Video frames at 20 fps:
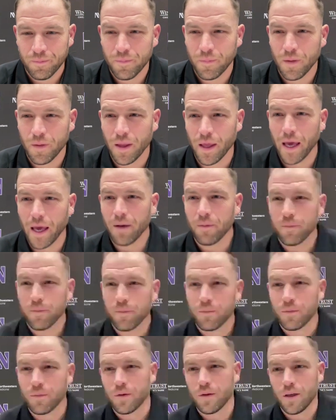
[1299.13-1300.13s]
Yeah.
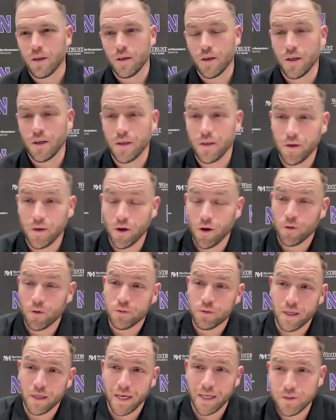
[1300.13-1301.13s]
No,
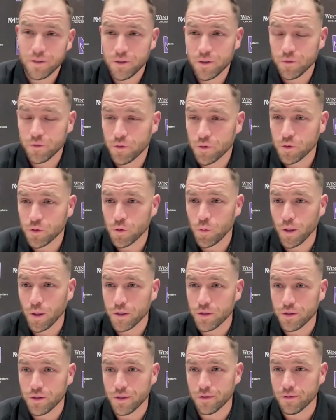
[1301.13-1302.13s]
to answer your first
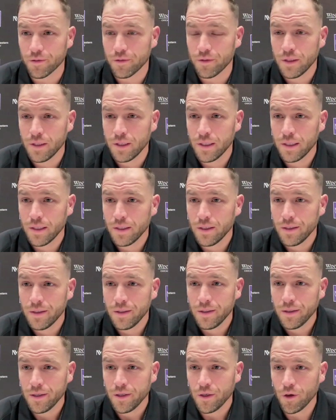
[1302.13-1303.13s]
question,
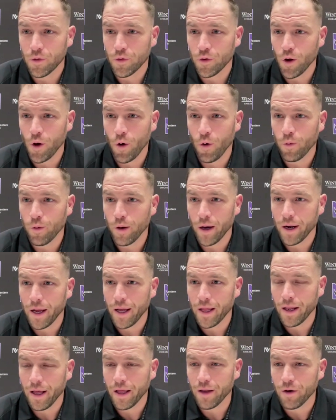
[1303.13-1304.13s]
no,
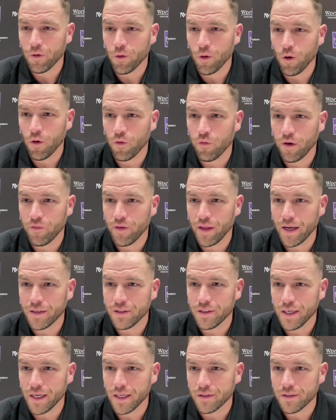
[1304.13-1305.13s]
I don't know if I've had a
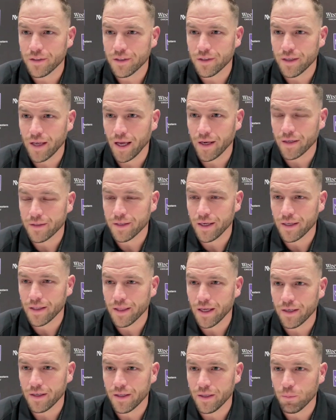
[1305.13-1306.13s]
chance to kind of take
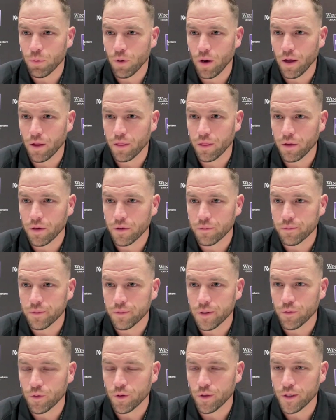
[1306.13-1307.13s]
that deep breath and
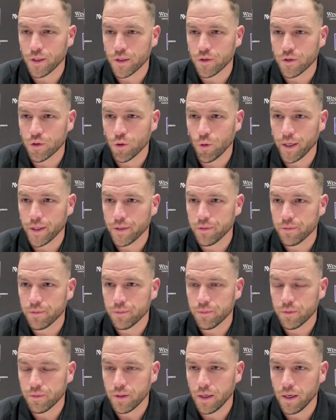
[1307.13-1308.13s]
really enjoy it.
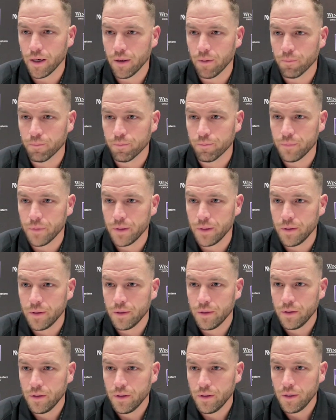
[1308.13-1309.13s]

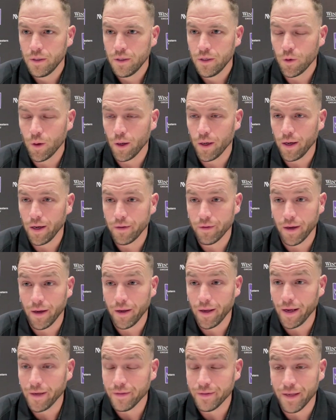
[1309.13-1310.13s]

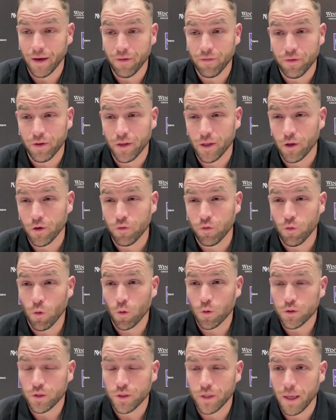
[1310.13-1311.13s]
I definitely look
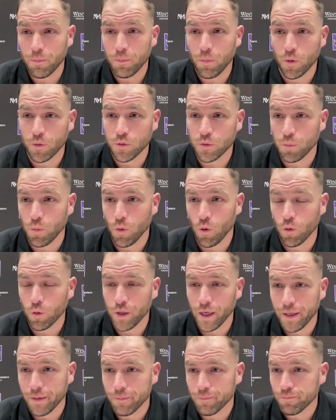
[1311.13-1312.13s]
forward to that post bowl
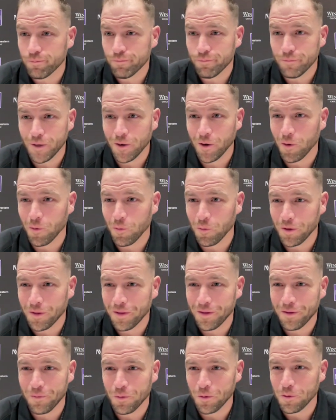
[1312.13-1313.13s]
game,
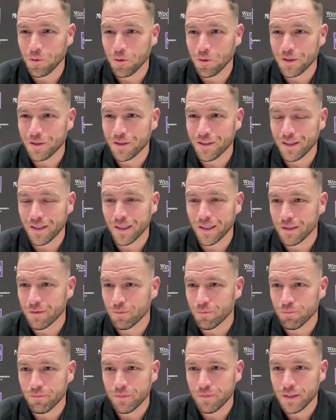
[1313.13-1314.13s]
with Kristen and